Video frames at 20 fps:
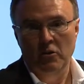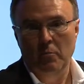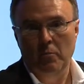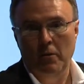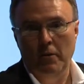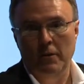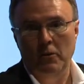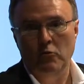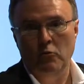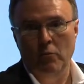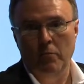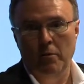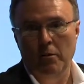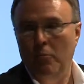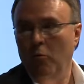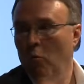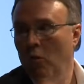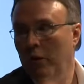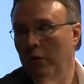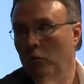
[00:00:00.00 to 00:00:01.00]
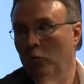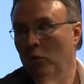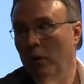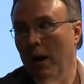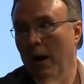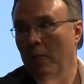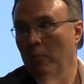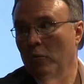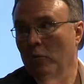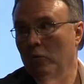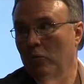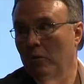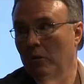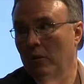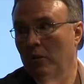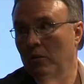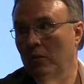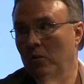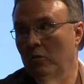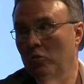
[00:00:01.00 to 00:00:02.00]
place where people want to do commerce,
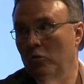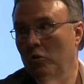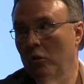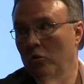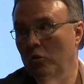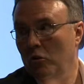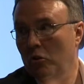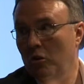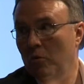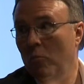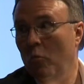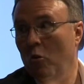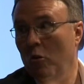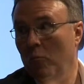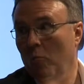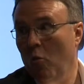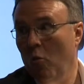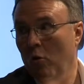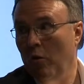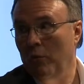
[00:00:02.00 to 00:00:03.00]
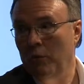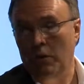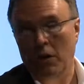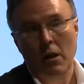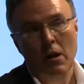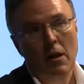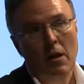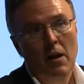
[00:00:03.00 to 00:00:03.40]
and you're starting to see more and more of it.